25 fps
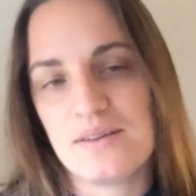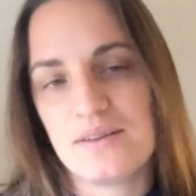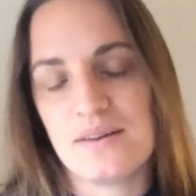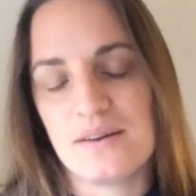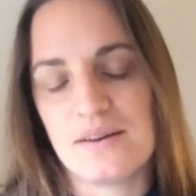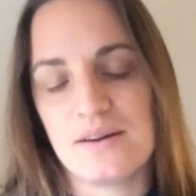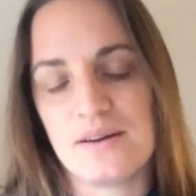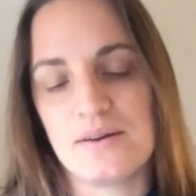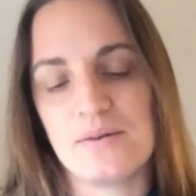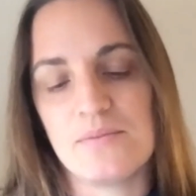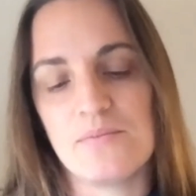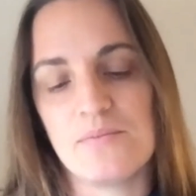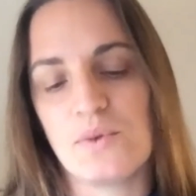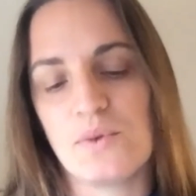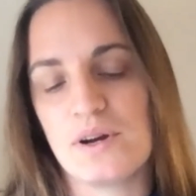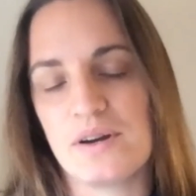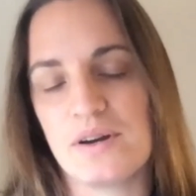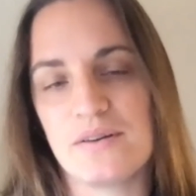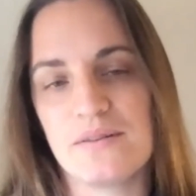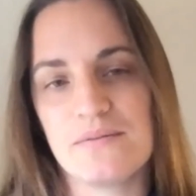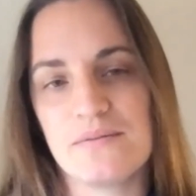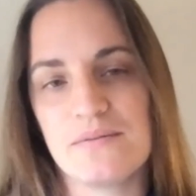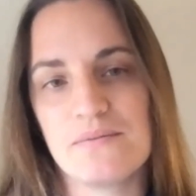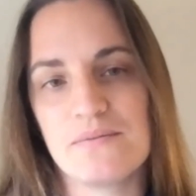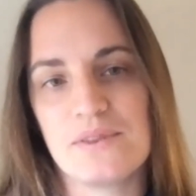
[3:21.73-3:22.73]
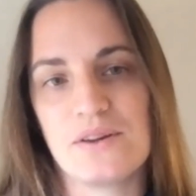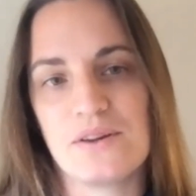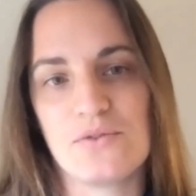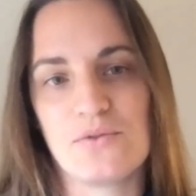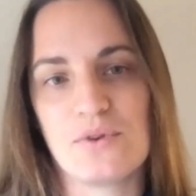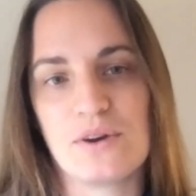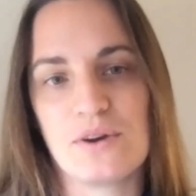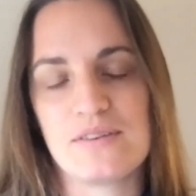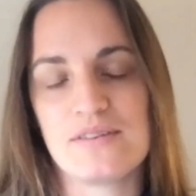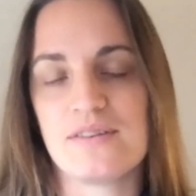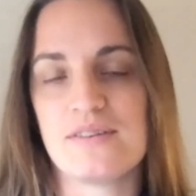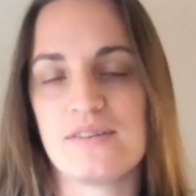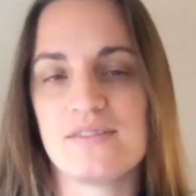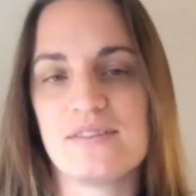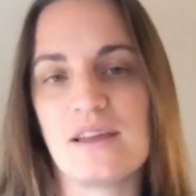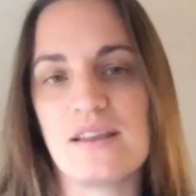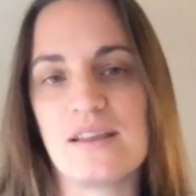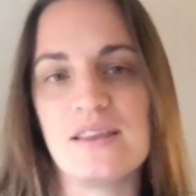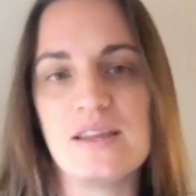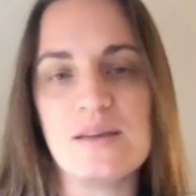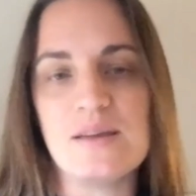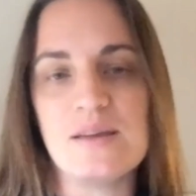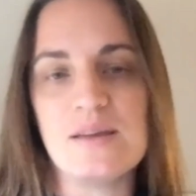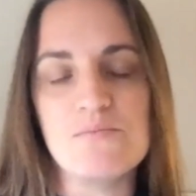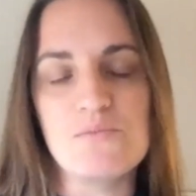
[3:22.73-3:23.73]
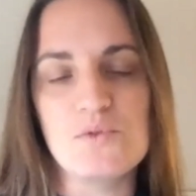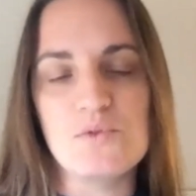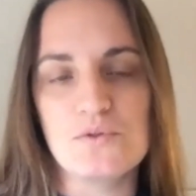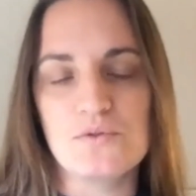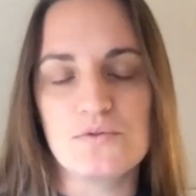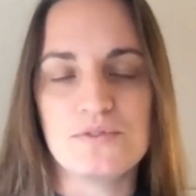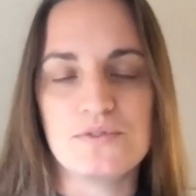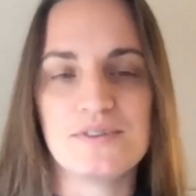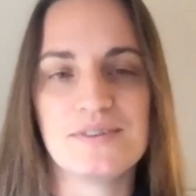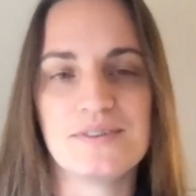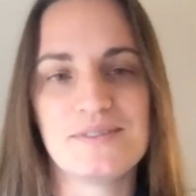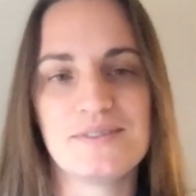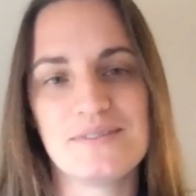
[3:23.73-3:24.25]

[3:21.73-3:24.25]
um, where the crust suddenly moved,